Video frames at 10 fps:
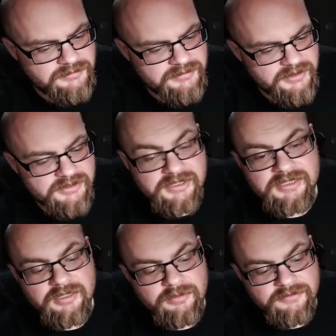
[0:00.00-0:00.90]
This is a
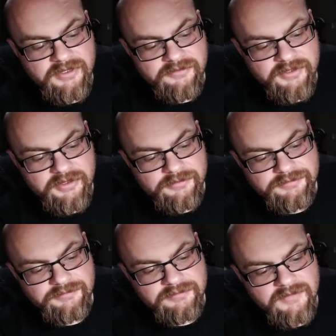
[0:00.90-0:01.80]
terrible fucking video.
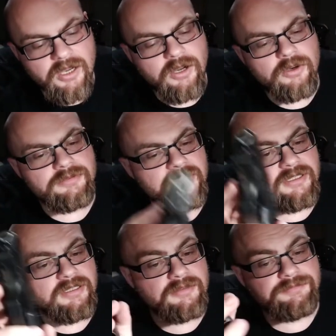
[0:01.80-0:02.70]
Oh,
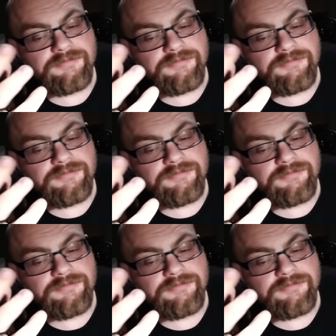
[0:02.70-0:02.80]
got